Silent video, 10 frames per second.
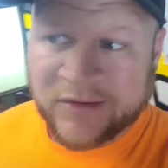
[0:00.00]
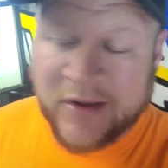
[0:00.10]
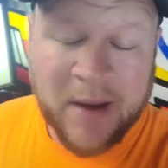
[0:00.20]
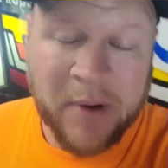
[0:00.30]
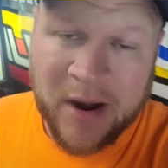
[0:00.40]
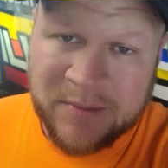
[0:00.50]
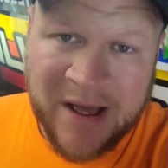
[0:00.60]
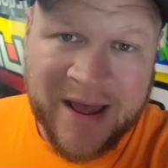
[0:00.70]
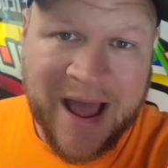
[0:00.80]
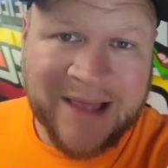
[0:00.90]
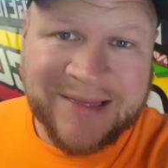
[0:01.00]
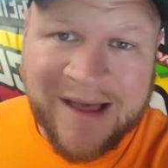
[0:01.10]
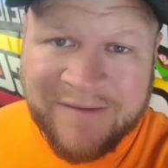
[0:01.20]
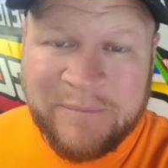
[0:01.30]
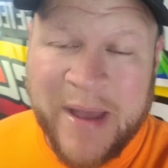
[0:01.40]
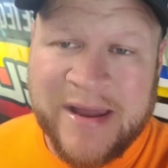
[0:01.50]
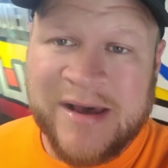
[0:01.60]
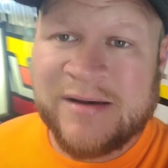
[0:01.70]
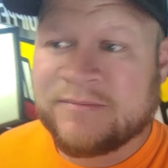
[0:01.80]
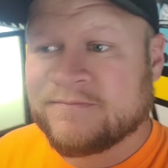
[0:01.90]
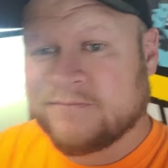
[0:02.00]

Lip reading: So, yeah, bottom line, I love Beta.